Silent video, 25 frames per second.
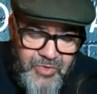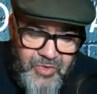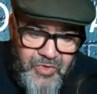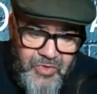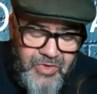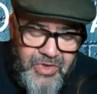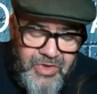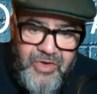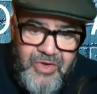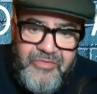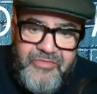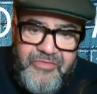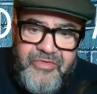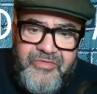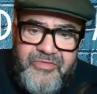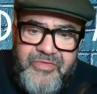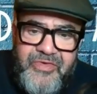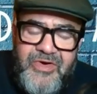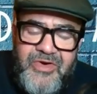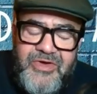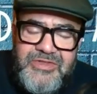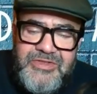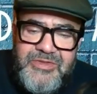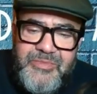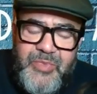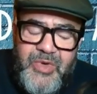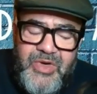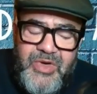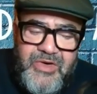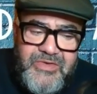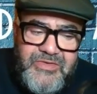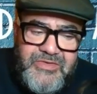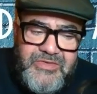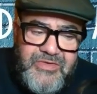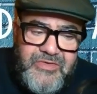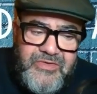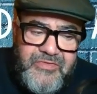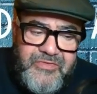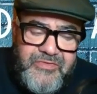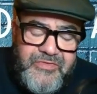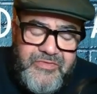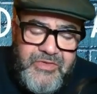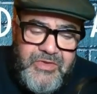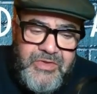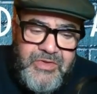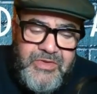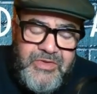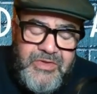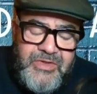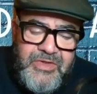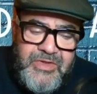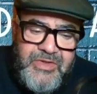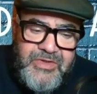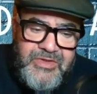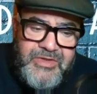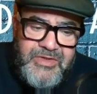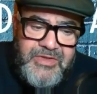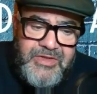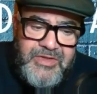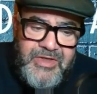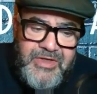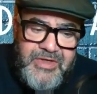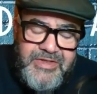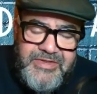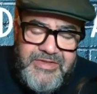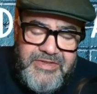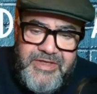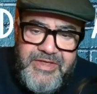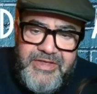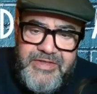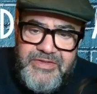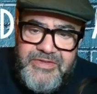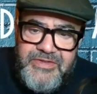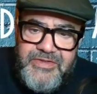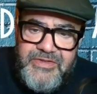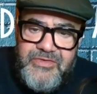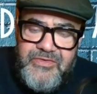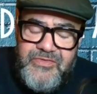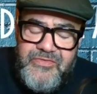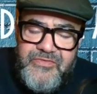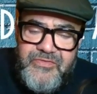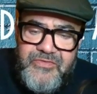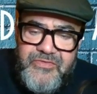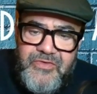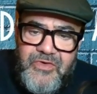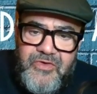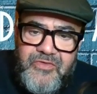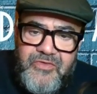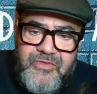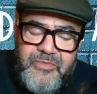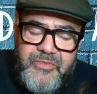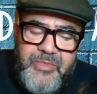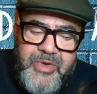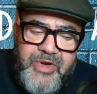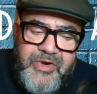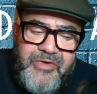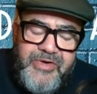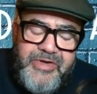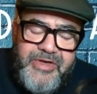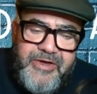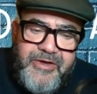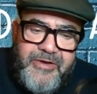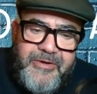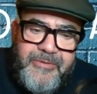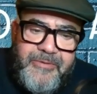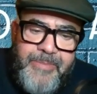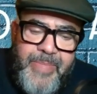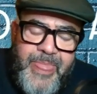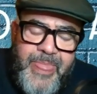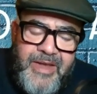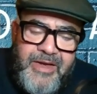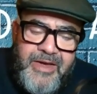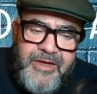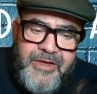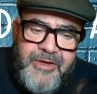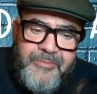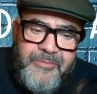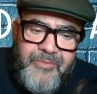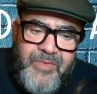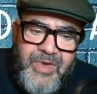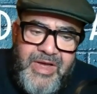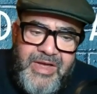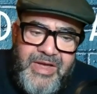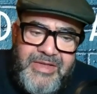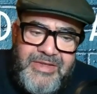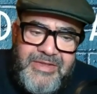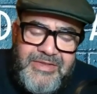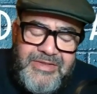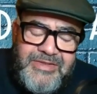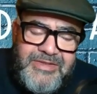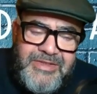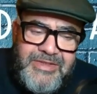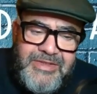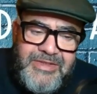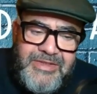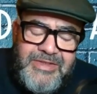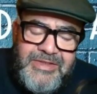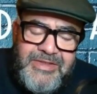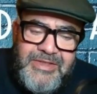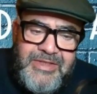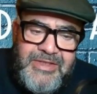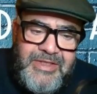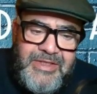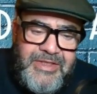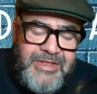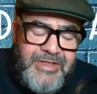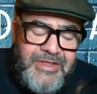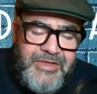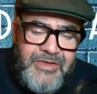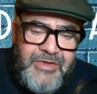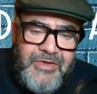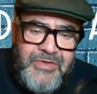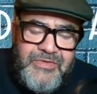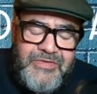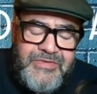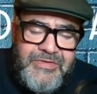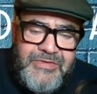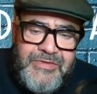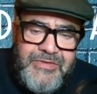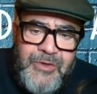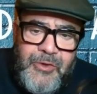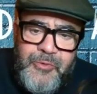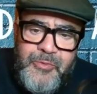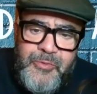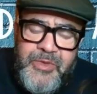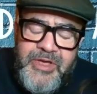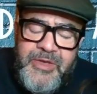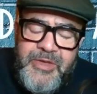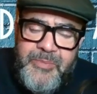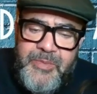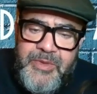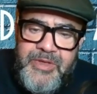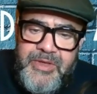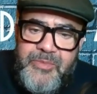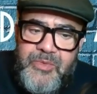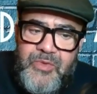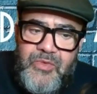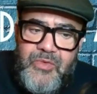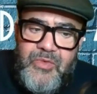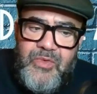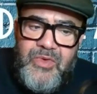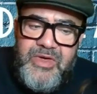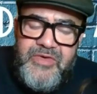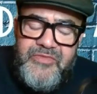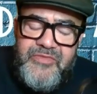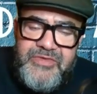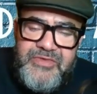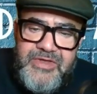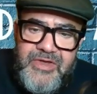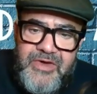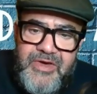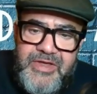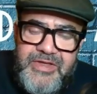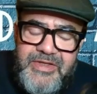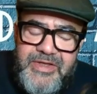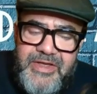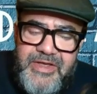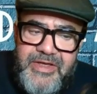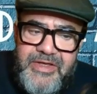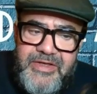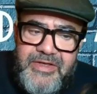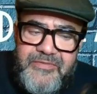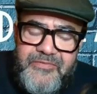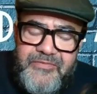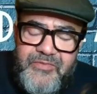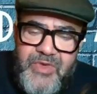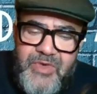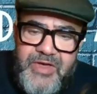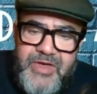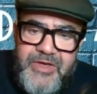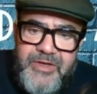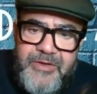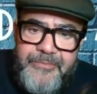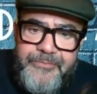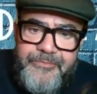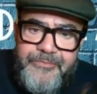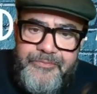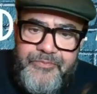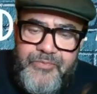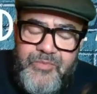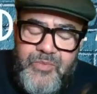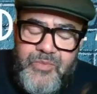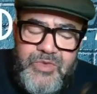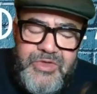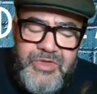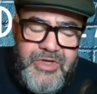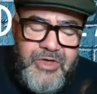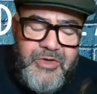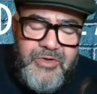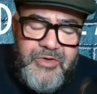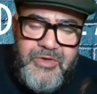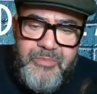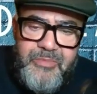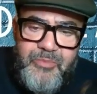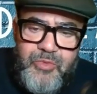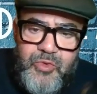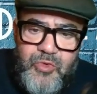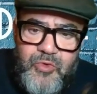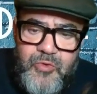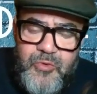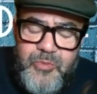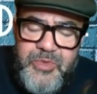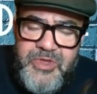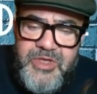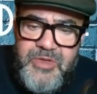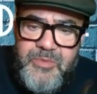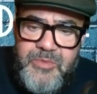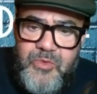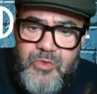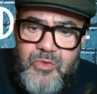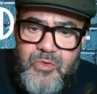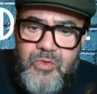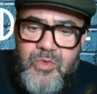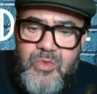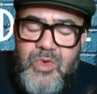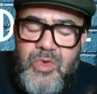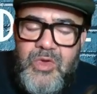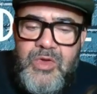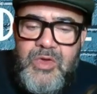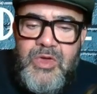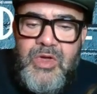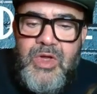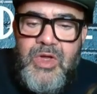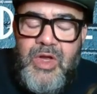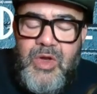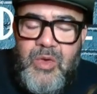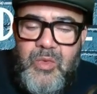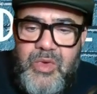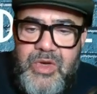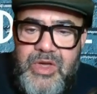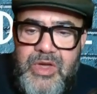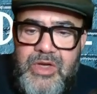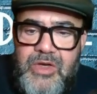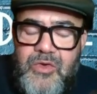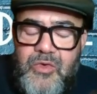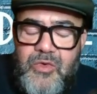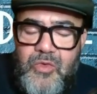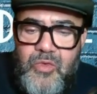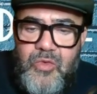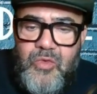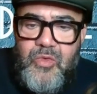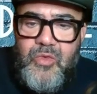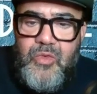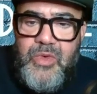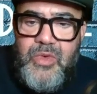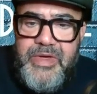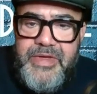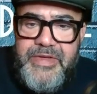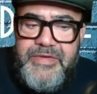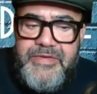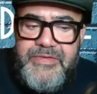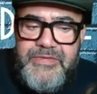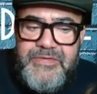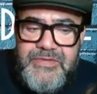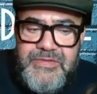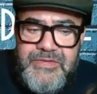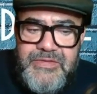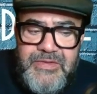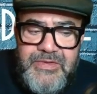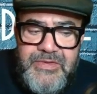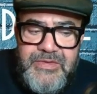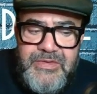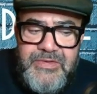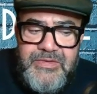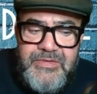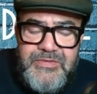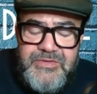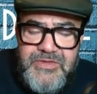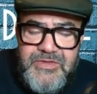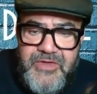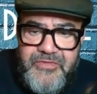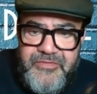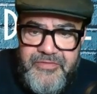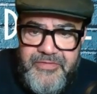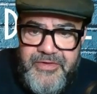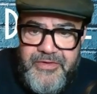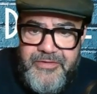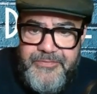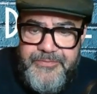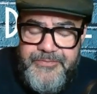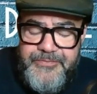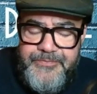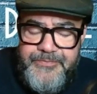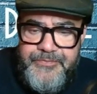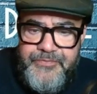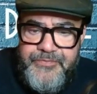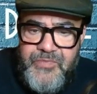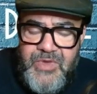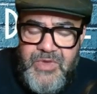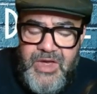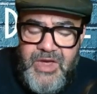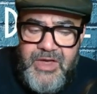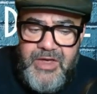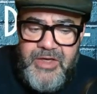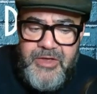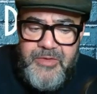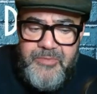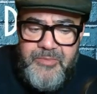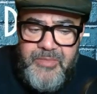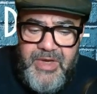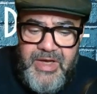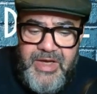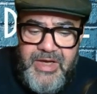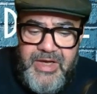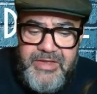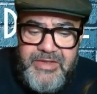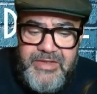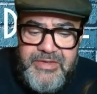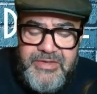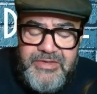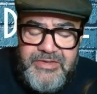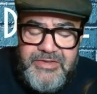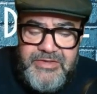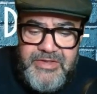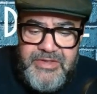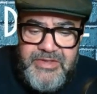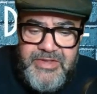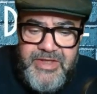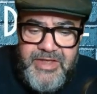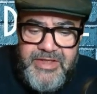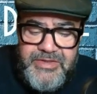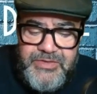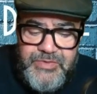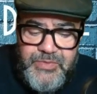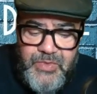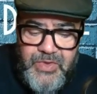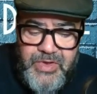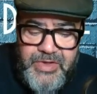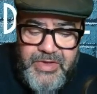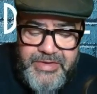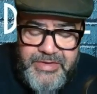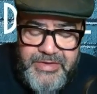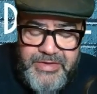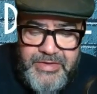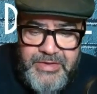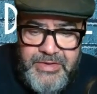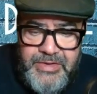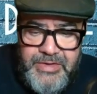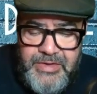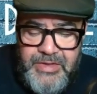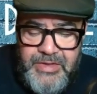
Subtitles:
gone over vast parts of the United States of America, and so many people have died there. The poor people will always suffer, and that's why